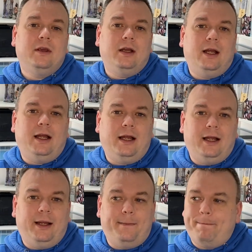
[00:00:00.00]

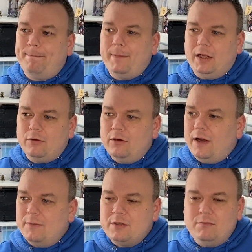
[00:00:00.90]
I don't know if
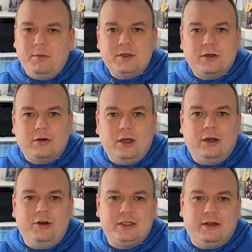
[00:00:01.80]
Amazon maybe are going to
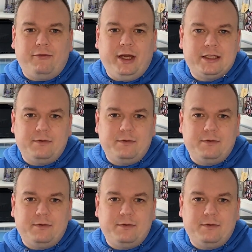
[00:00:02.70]
increase their rates